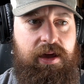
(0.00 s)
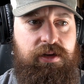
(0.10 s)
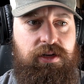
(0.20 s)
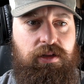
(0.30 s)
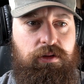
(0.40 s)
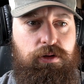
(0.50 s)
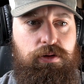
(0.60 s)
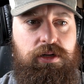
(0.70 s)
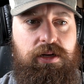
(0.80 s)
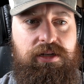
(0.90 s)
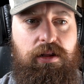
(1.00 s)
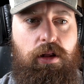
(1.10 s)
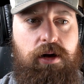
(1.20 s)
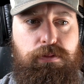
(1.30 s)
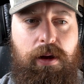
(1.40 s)
Is it
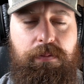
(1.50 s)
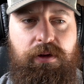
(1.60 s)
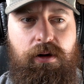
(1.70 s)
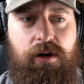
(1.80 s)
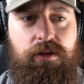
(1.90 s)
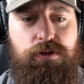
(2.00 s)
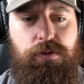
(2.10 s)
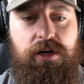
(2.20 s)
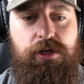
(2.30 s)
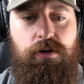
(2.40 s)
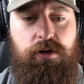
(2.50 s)
lost popularity in this region,